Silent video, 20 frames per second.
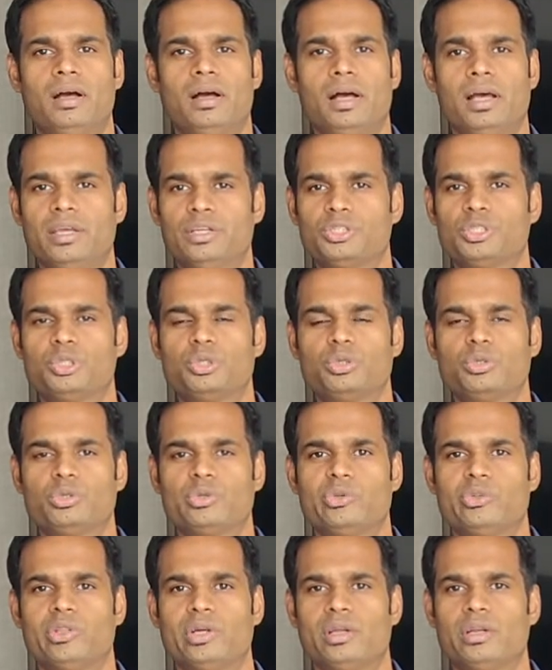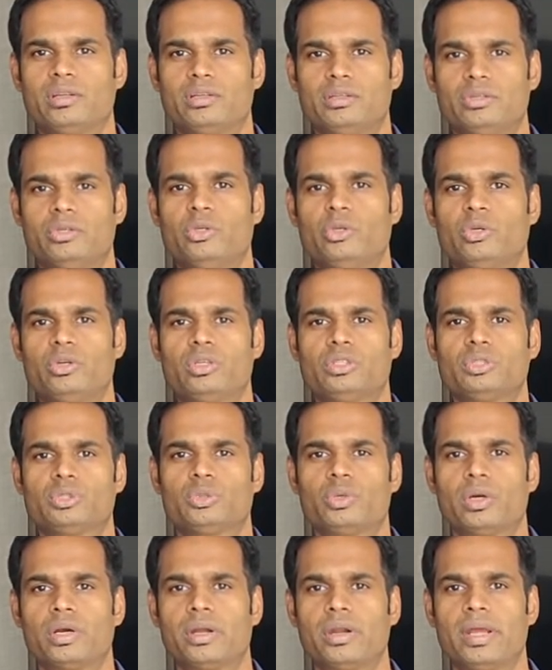I assure you that you reach
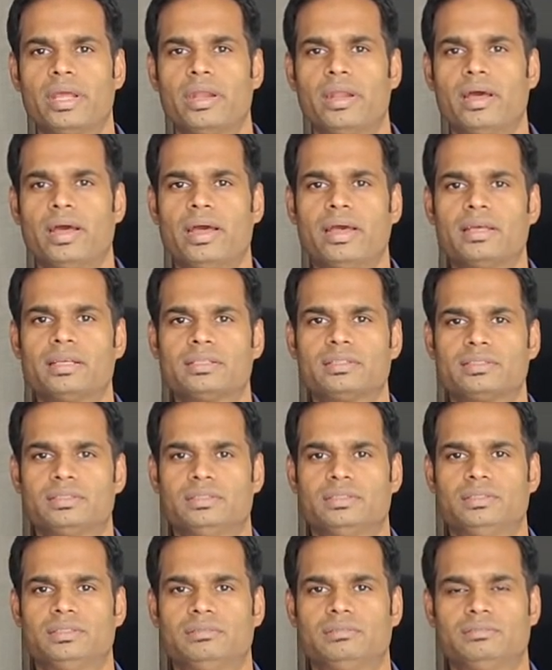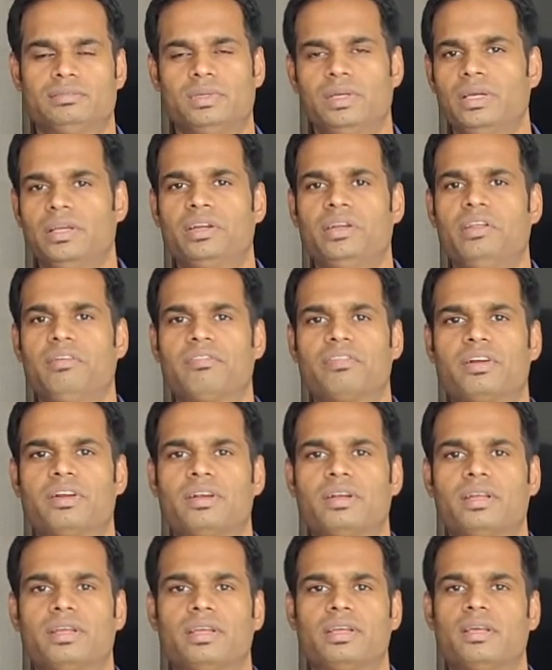to a great heights
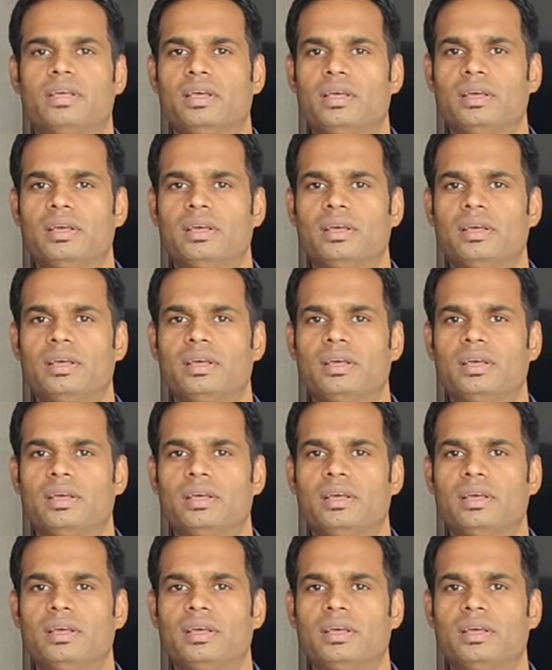differently,